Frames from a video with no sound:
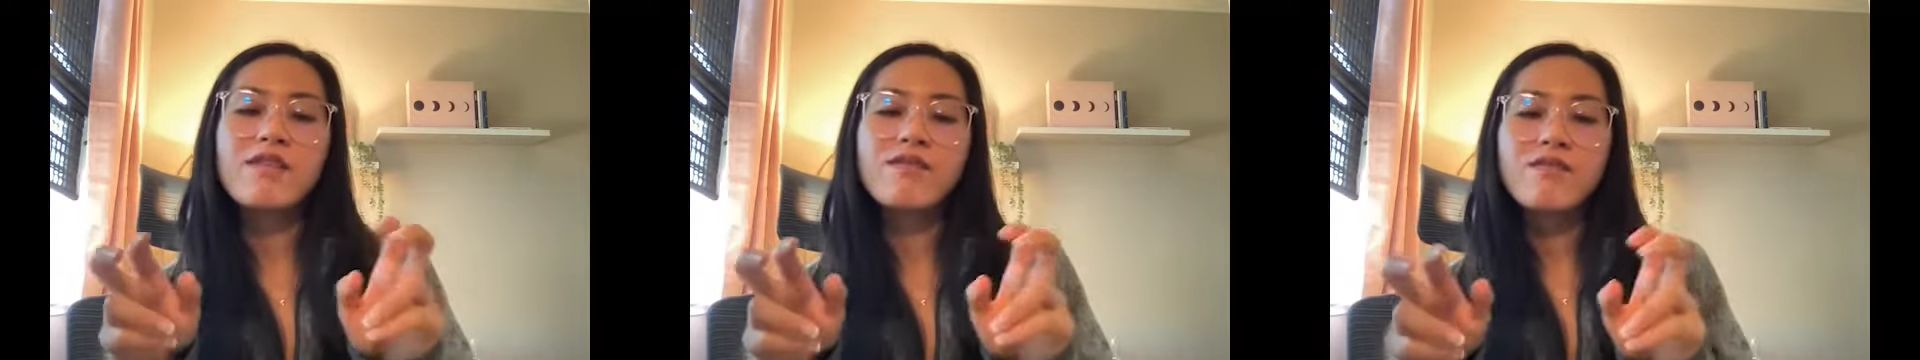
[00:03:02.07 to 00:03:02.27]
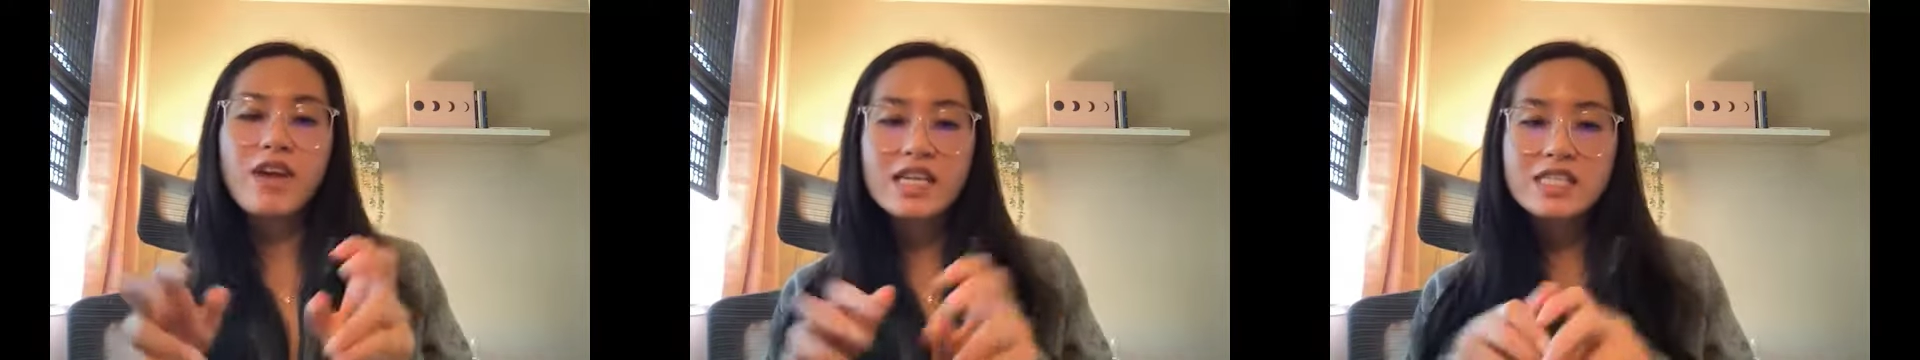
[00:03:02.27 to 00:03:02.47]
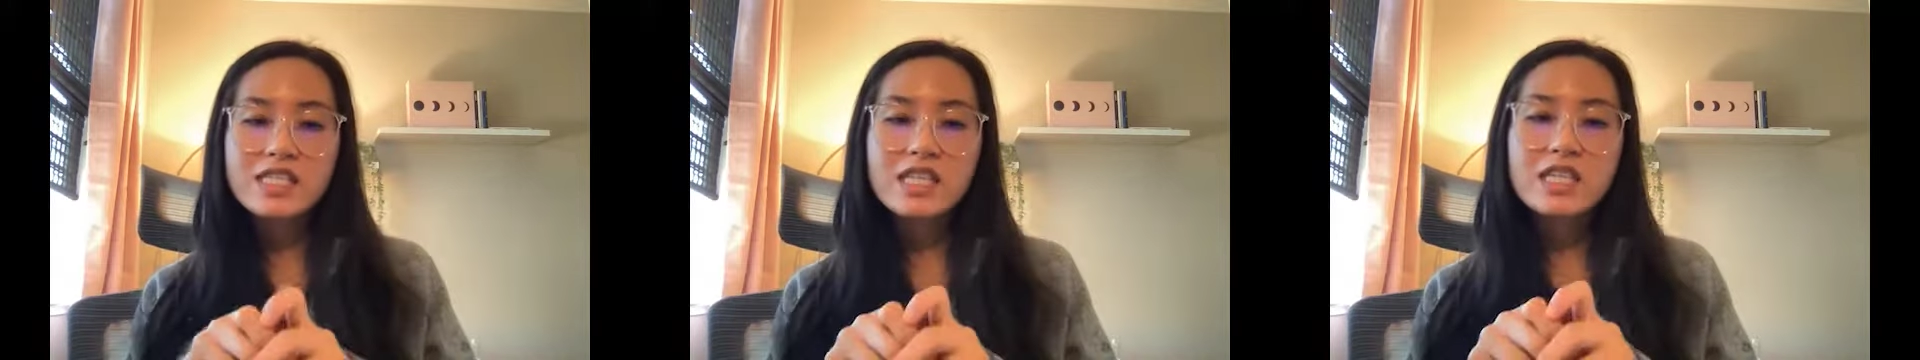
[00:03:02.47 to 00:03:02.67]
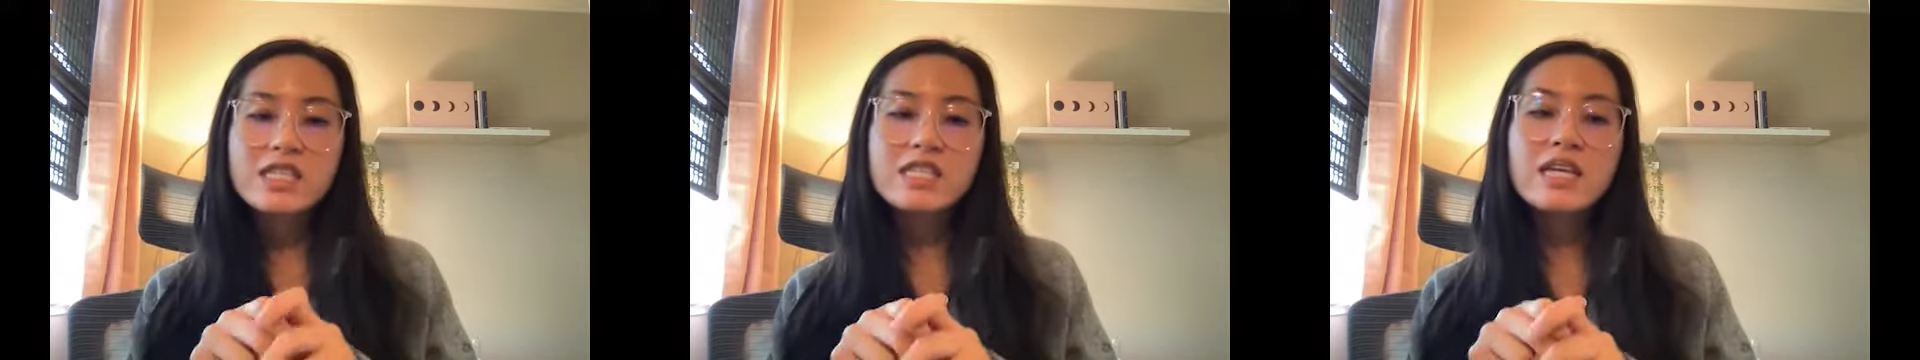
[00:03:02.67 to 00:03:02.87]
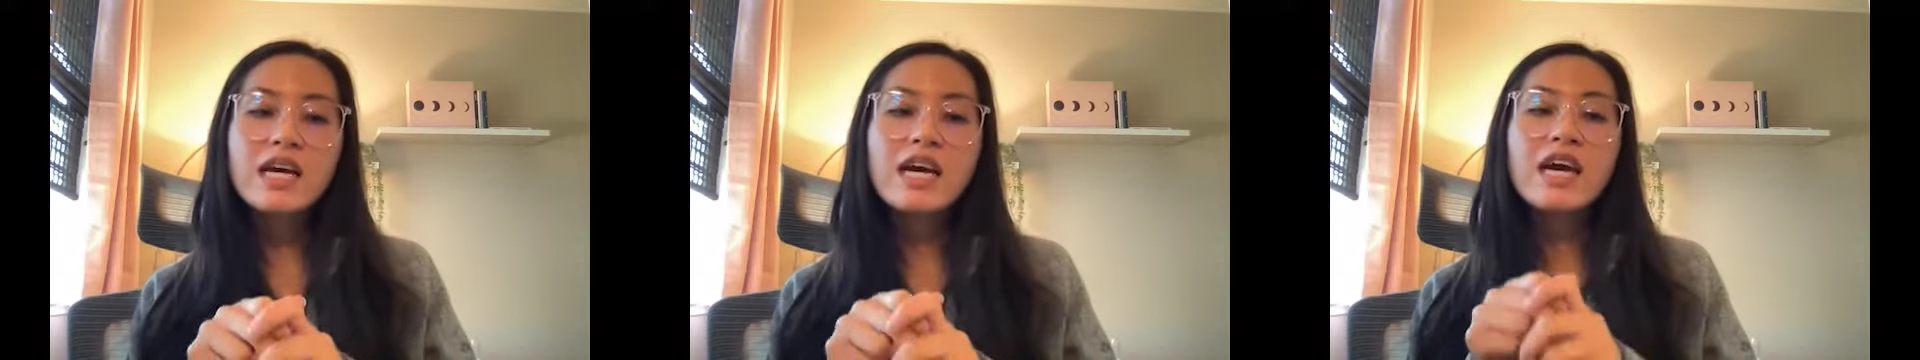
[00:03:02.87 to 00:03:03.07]

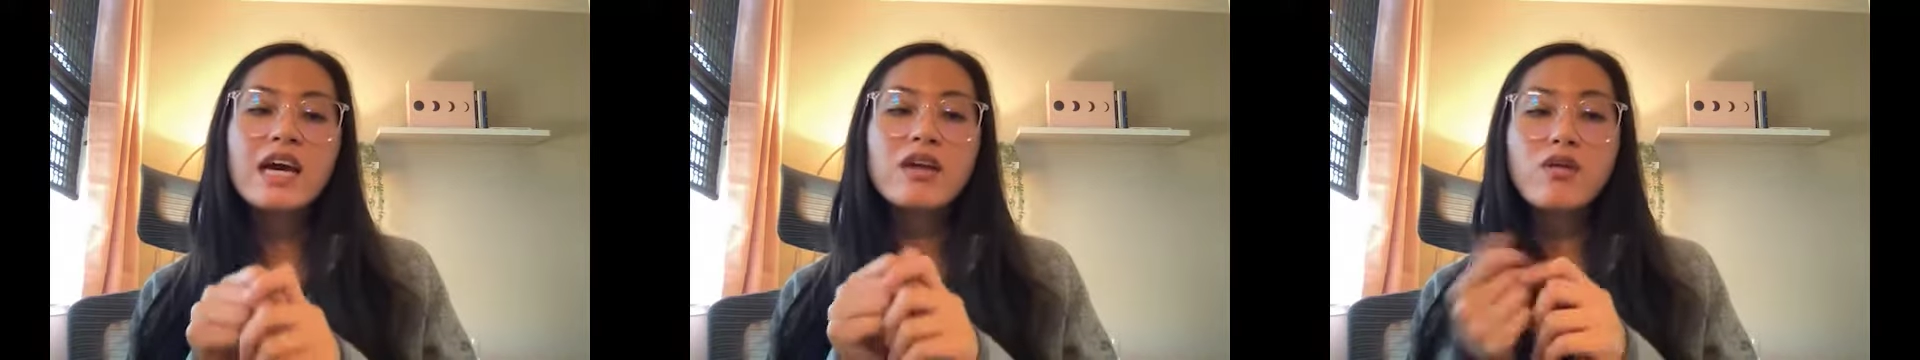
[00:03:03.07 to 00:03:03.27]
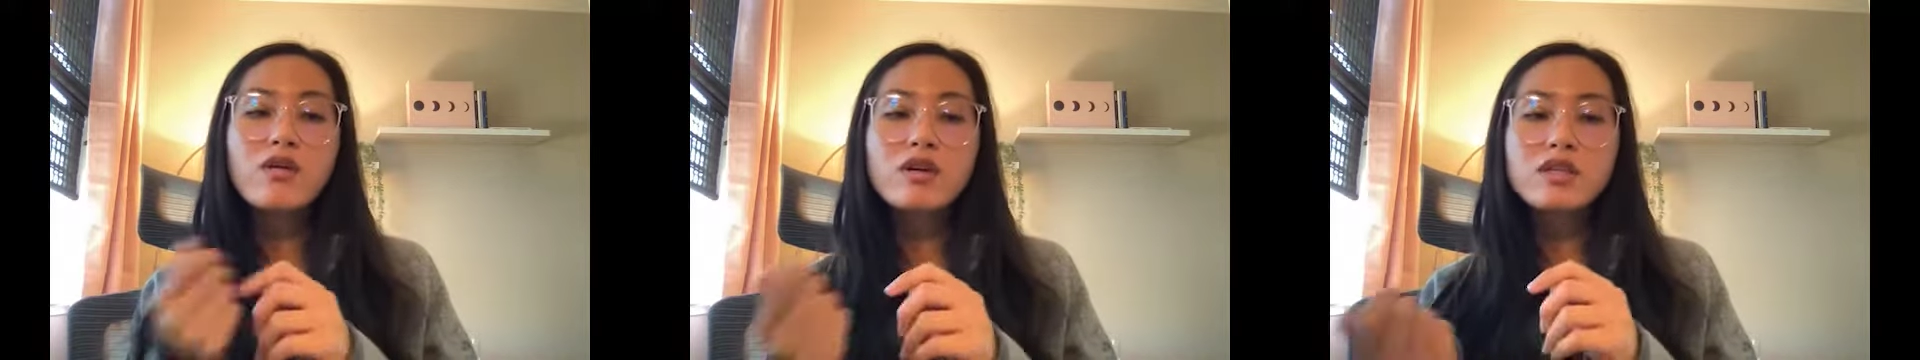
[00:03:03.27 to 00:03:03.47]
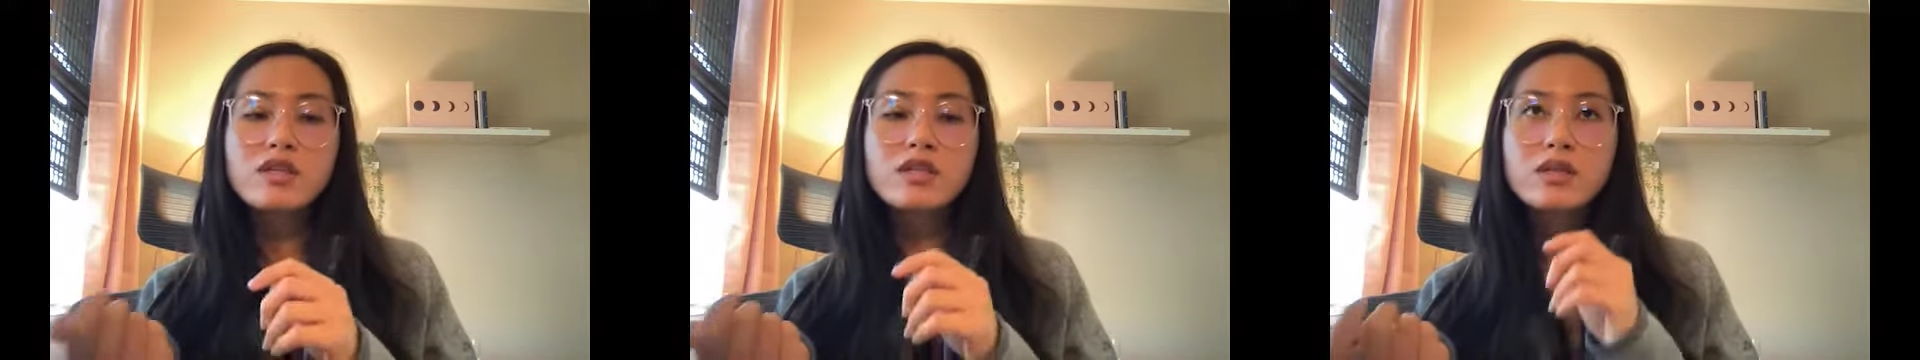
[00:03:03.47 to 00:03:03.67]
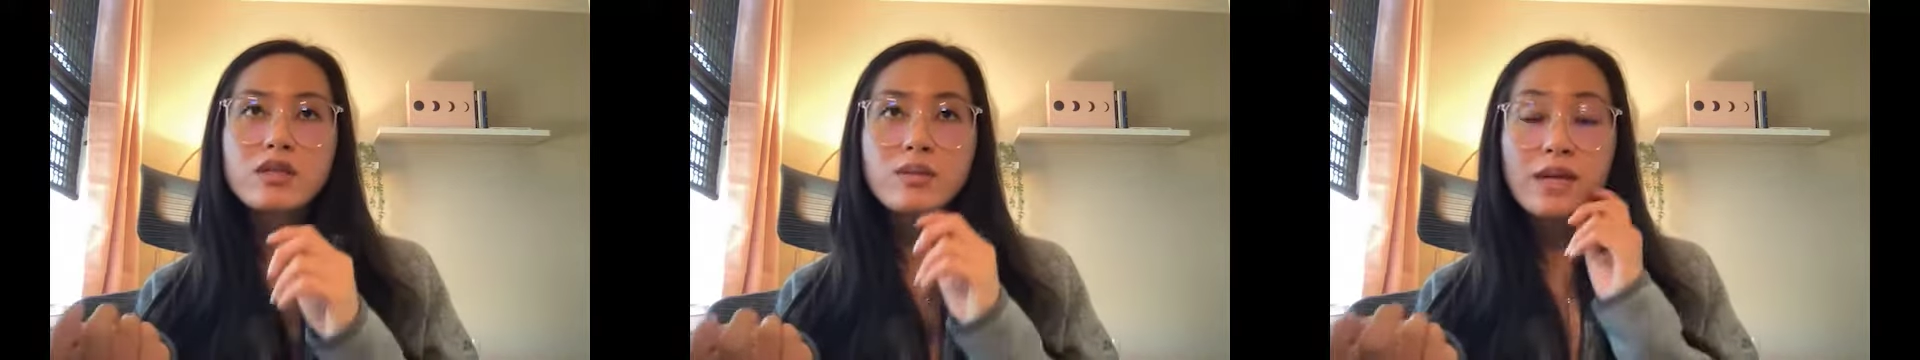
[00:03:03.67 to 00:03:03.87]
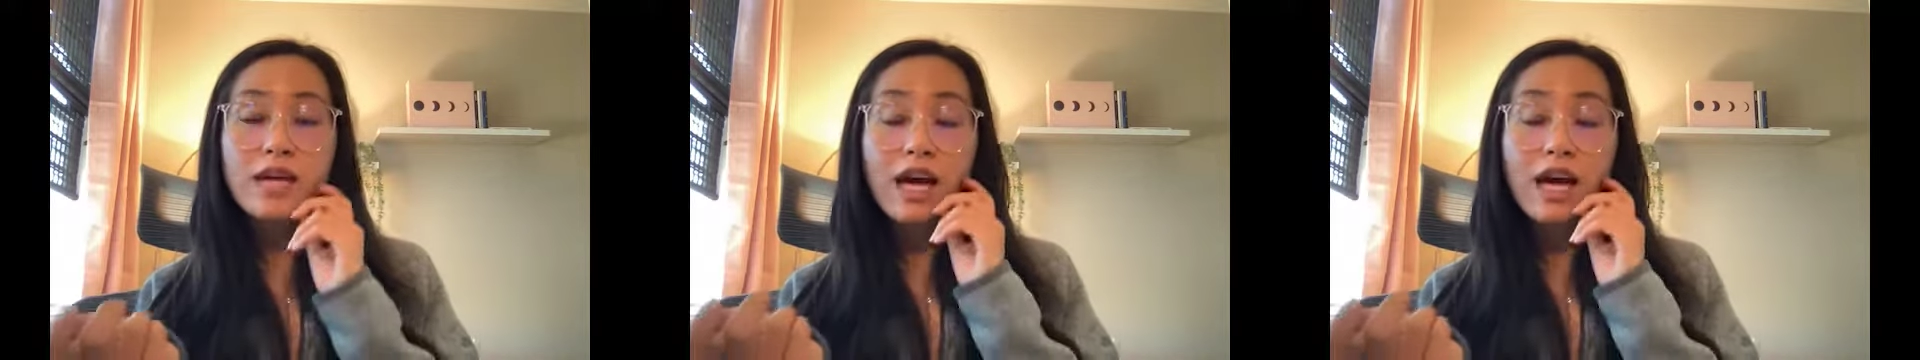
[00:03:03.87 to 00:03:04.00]
investors in order to be